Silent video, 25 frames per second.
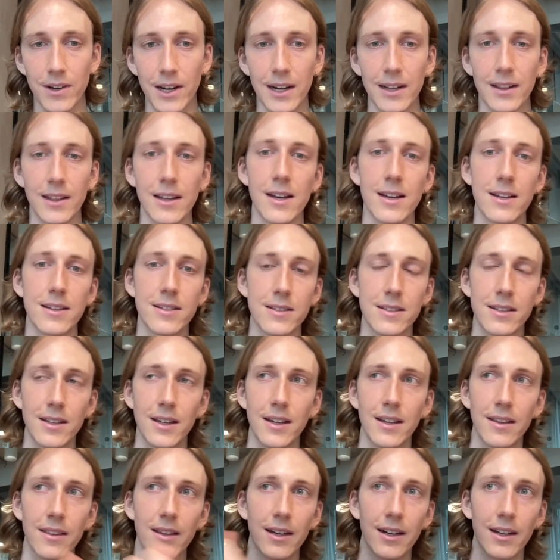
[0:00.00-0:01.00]
finalized
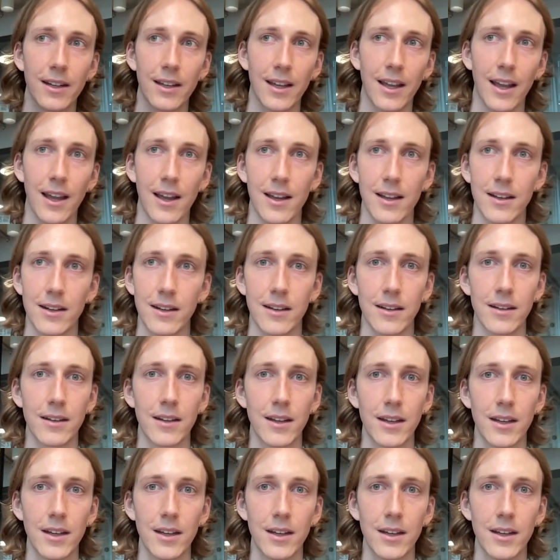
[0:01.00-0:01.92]
that it can